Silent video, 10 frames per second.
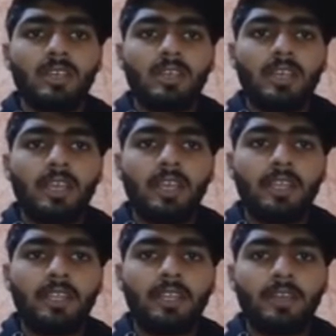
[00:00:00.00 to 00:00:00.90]
and
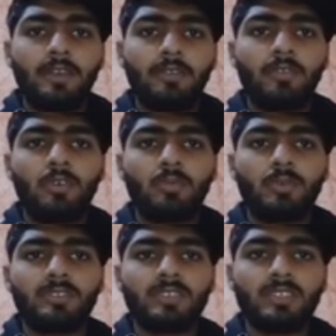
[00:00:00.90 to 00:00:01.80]

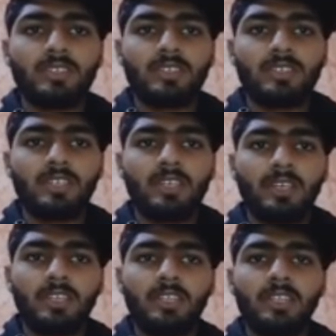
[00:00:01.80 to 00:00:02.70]
4%
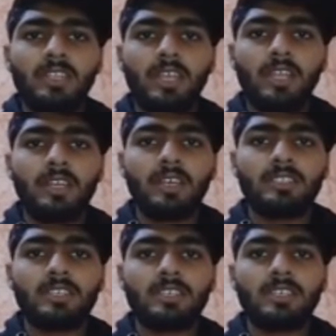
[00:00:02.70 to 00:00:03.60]
lignin, and
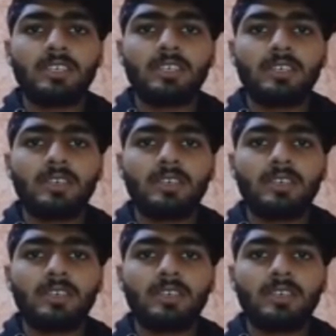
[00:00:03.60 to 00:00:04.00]
other